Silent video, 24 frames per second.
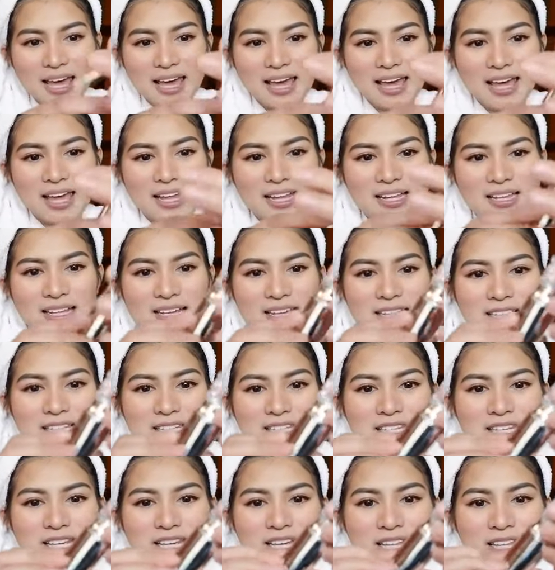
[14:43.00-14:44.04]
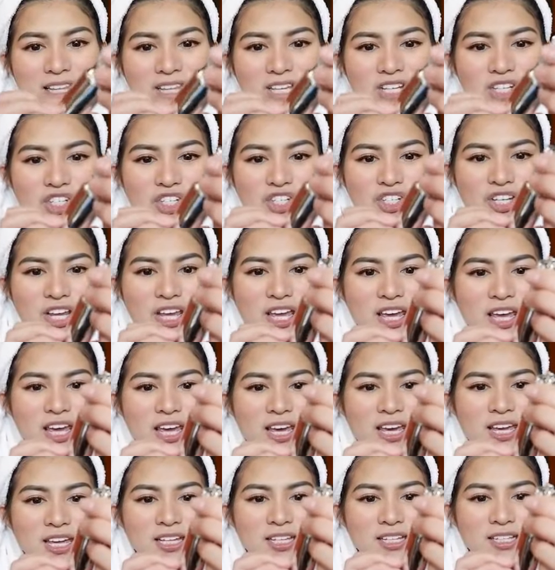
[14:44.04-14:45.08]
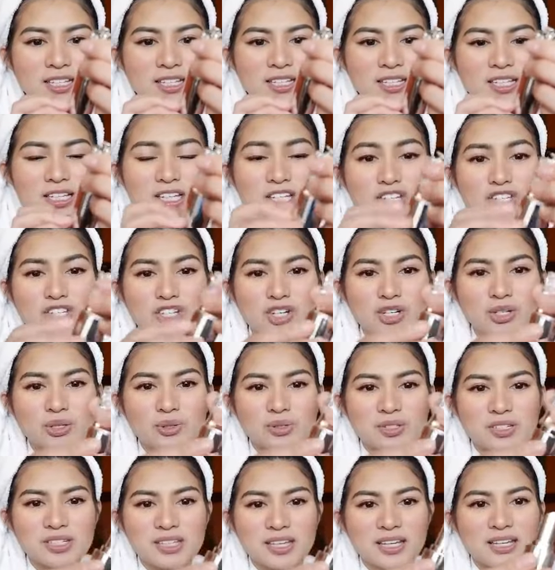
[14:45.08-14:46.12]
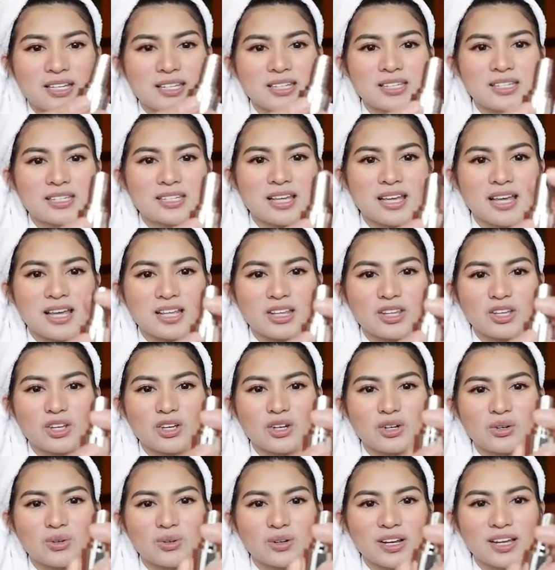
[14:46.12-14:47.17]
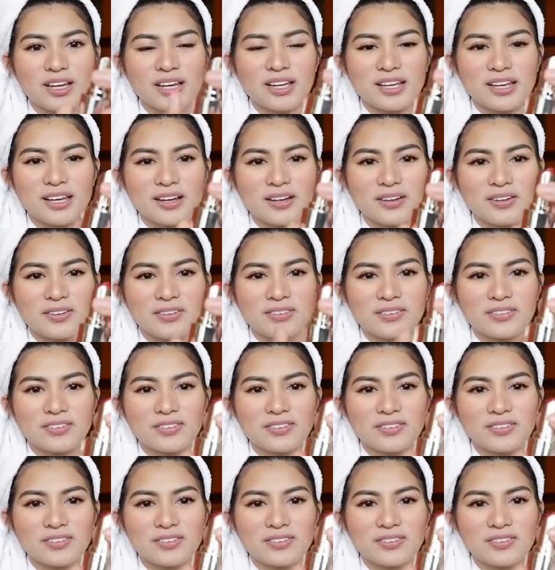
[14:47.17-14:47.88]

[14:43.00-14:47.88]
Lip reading: And it's in the shade 06. Ito yung kulay niya.